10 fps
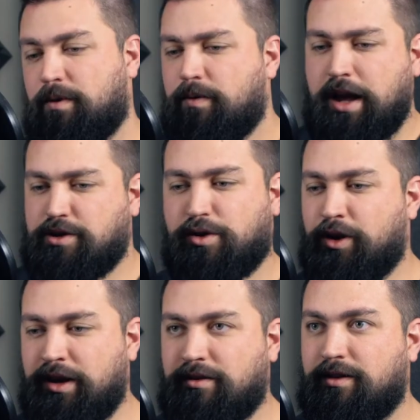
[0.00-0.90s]

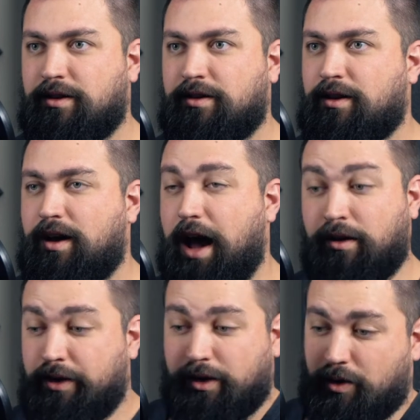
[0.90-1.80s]
Asteroid. I
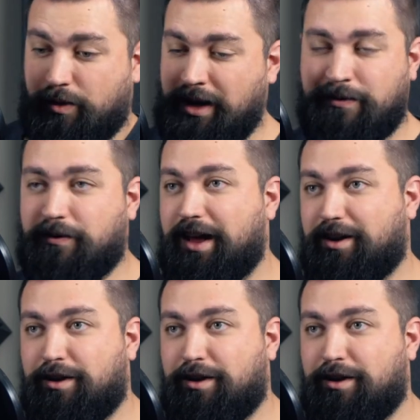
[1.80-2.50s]
don't think we're ready for that at